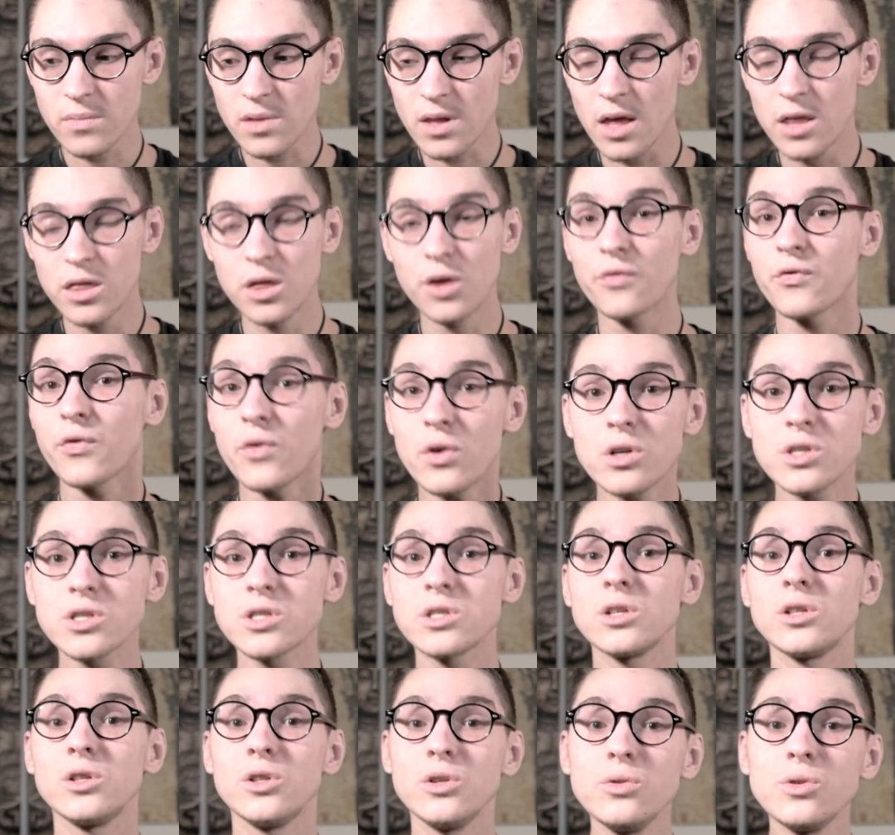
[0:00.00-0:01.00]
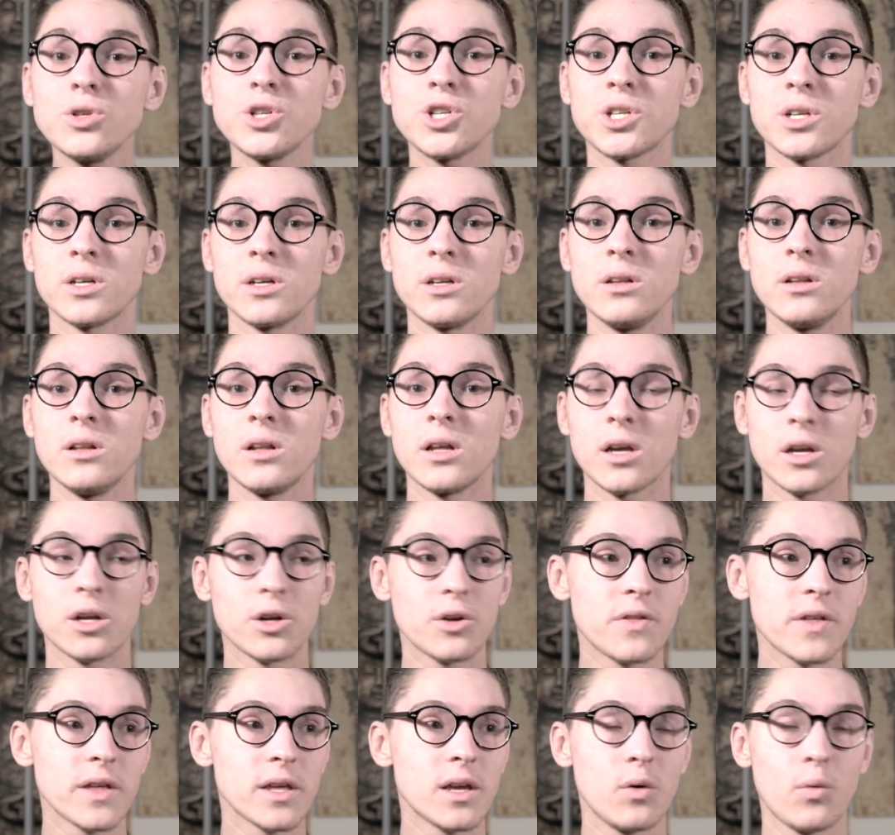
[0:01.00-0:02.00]
the first solution, like you're
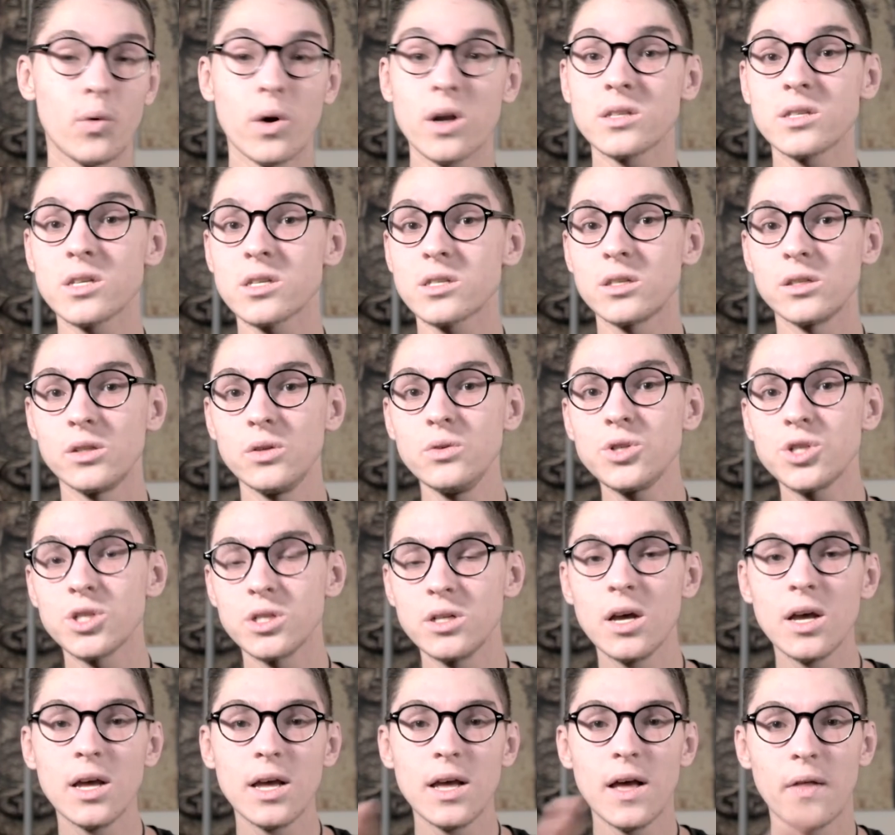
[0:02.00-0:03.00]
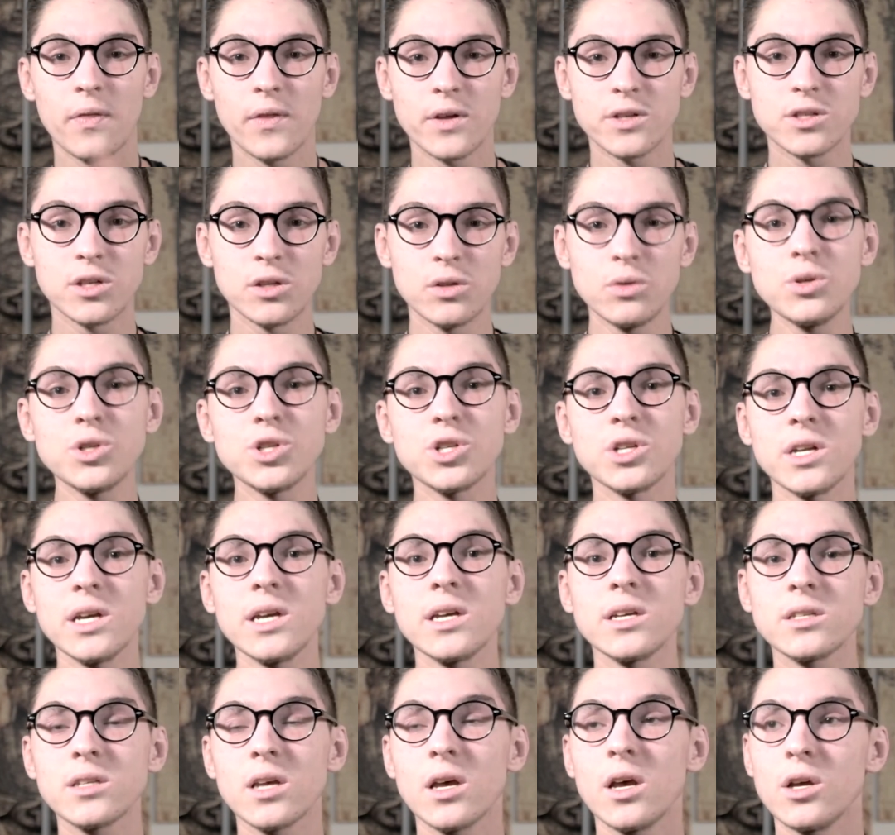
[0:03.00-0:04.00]
thinking, what is the solution? The solution
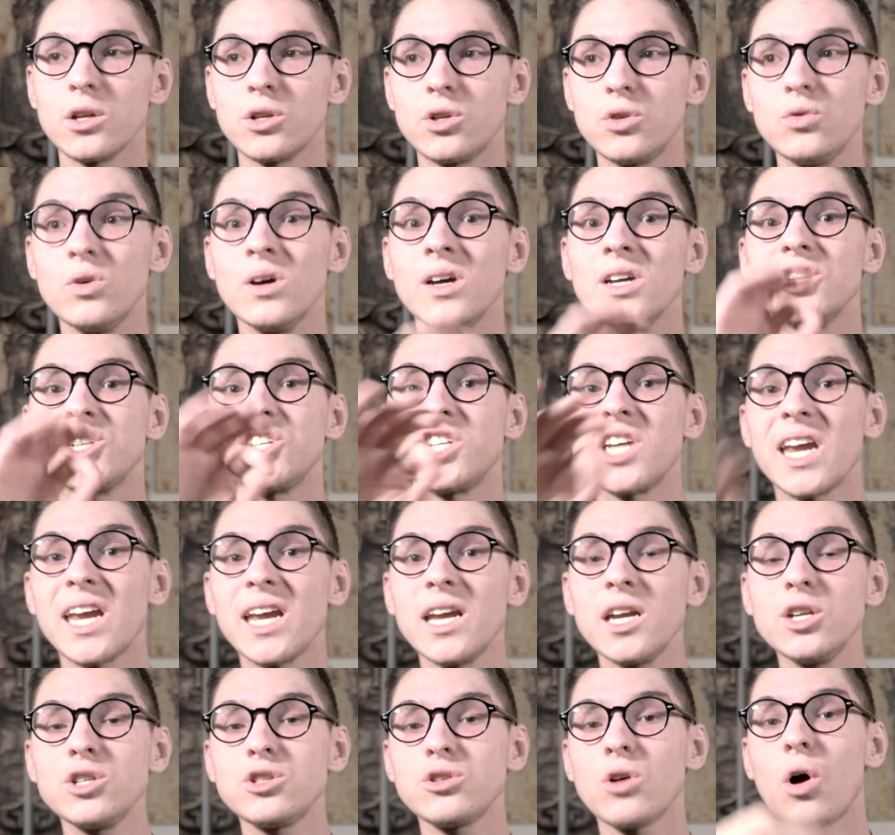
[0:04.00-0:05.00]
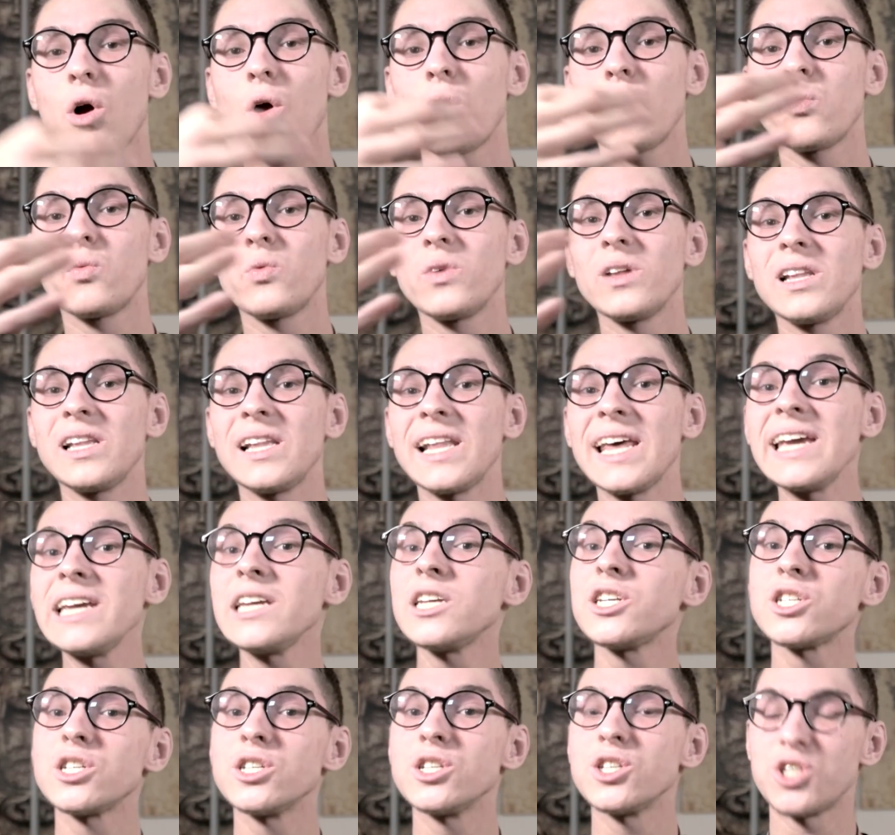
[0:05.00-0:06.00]
is to change our
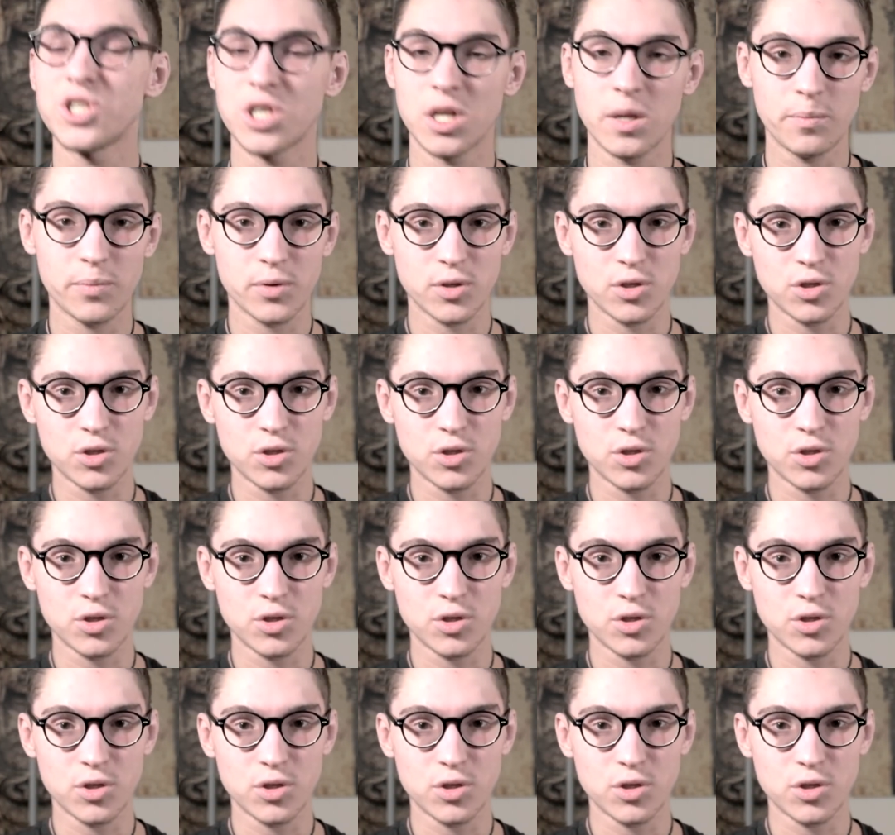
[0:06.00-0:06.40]
relationship